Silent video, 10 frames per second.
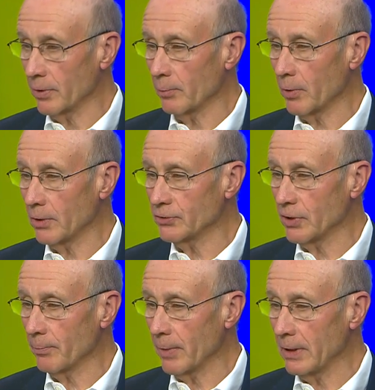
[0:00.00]
An
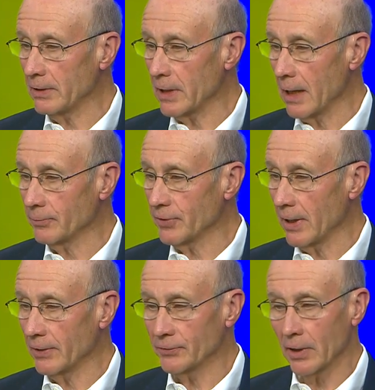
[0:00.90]
apprenticeship many times
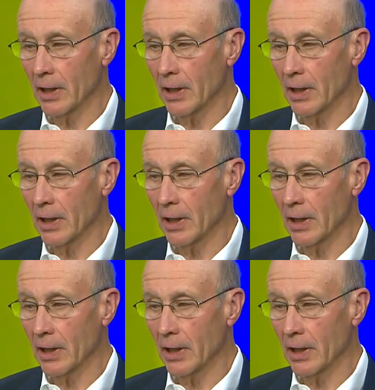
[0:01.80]
has,